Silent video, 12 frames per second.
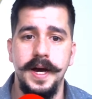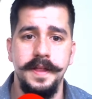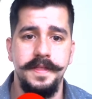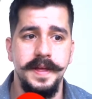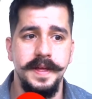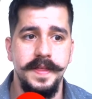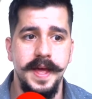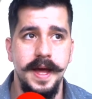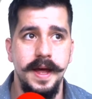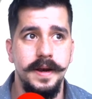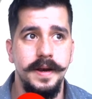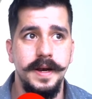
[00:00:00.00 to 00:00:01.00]
I think
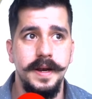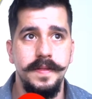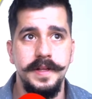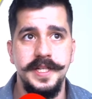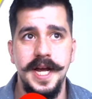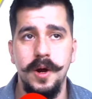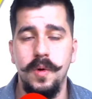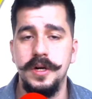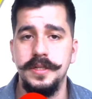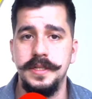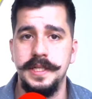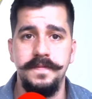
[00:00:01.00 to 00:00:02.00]
that the
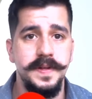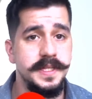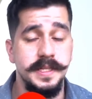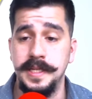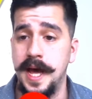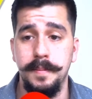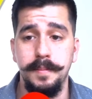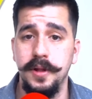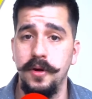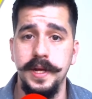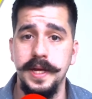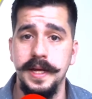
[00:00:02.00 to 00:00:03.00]
Jaguars' defense is not
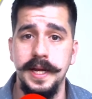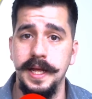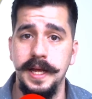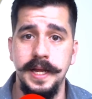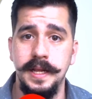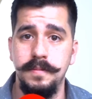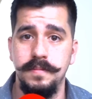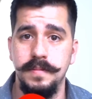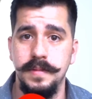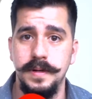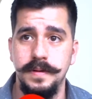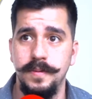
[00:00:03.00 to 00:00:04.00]
imploding in any
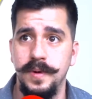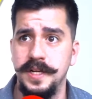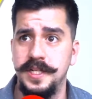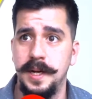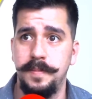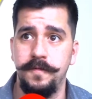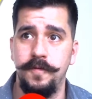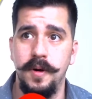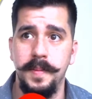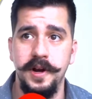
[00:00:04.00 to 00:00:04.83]
way, shape, or form.